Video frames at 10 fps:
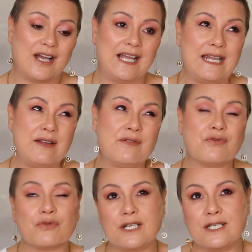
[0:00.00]

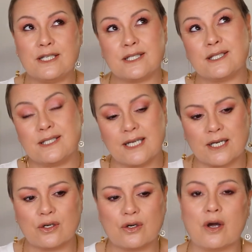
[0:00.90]
every
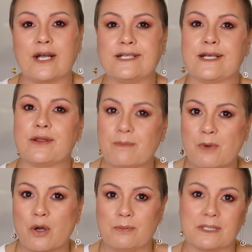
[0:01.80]
second night at the
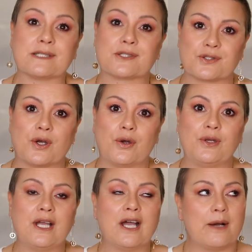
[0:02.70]
moment.
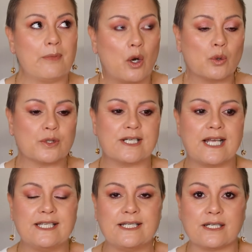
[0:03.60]
So I'm
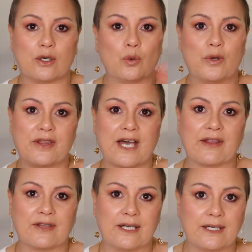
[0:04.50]
alternating it with
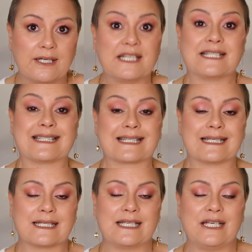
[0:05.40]
other
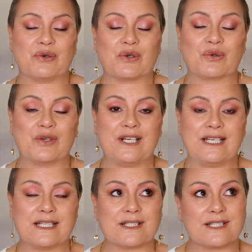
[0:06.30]
skincare
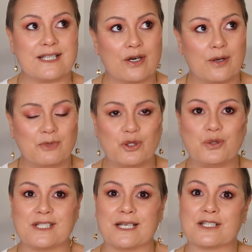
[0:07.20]
ingredients that I'm
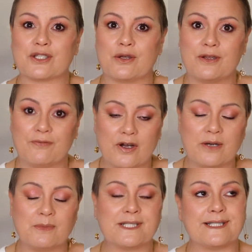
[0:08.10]
using. So the
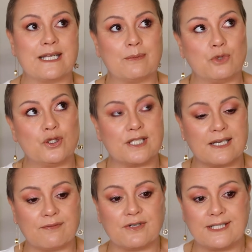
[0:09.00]
vitamin C I'm
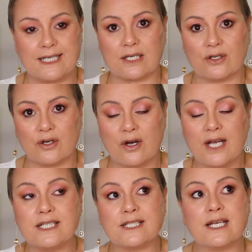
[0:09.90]
using every second
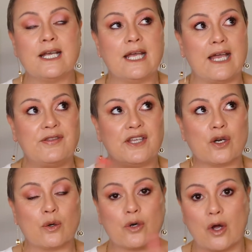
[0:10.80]
night, and then
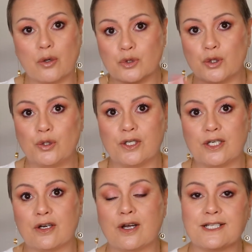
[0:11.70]
on
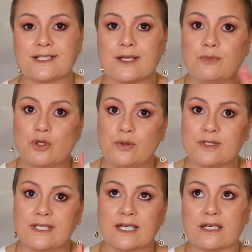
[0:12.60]
alternate nights I'm
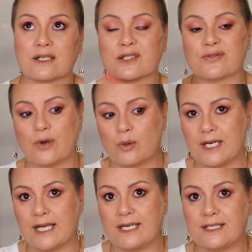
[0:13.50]
using an
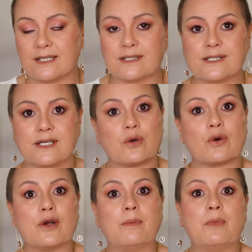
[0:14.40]
exfoliating
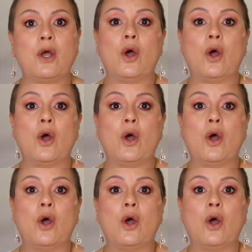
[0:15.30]
serum